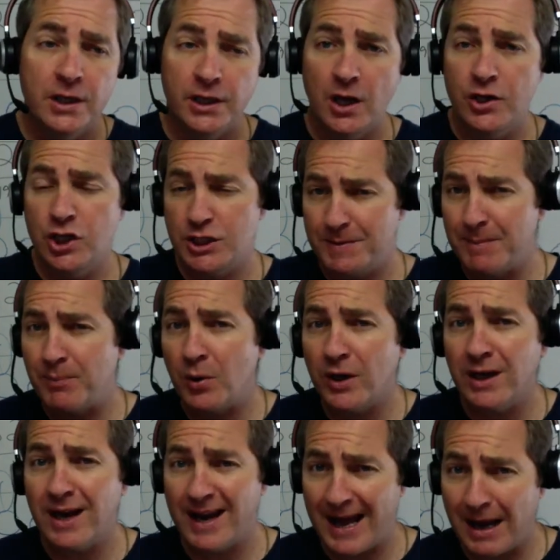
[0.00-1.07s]
You should be
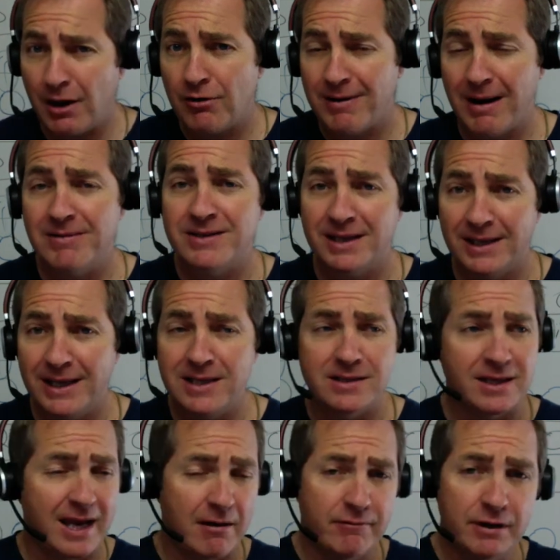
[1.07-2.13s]
booking an hour out at
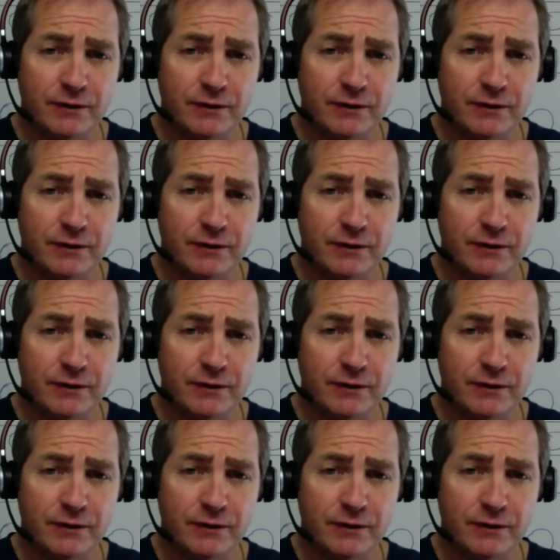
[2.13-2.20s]
least to get